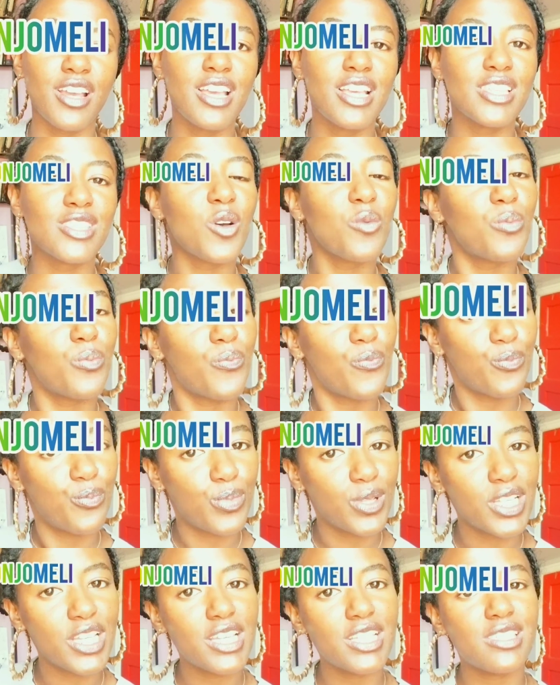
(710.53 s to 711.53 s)
So
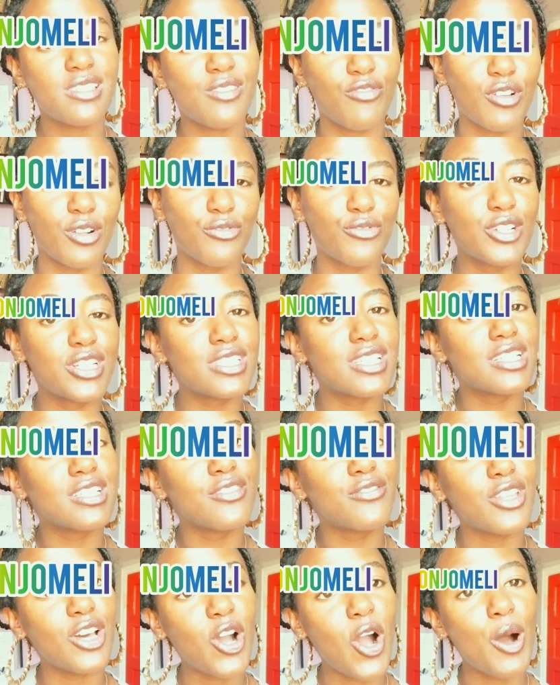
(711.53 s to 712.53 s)
please feel free to
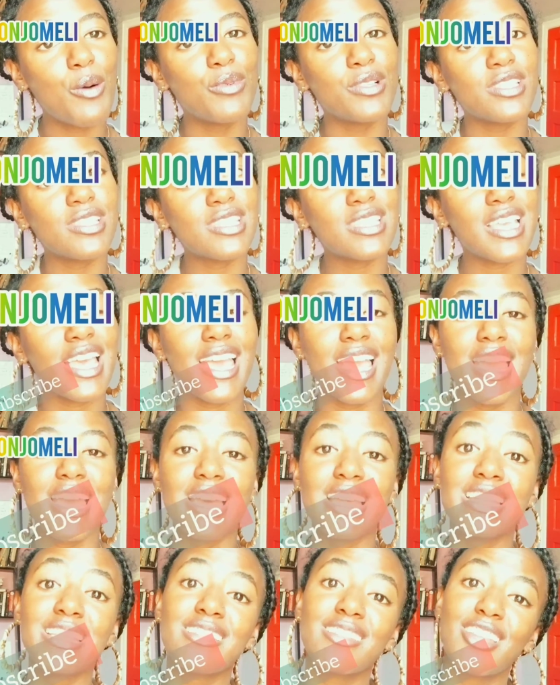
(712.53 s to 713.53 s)
leave your comments,
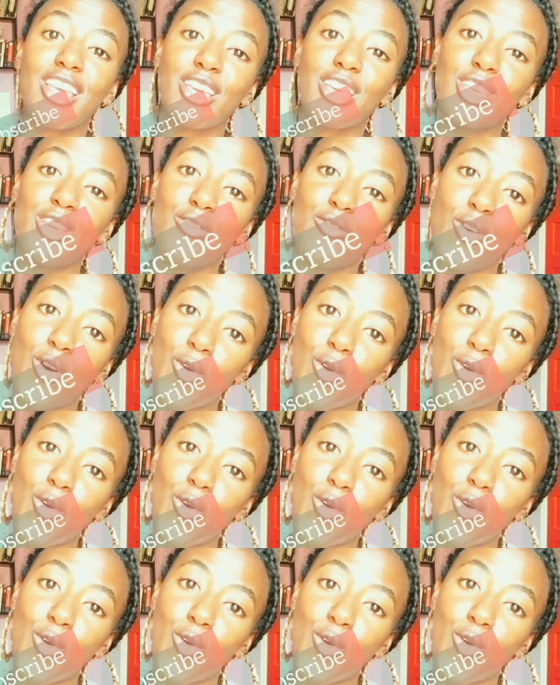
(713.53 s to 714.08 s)
and thank you for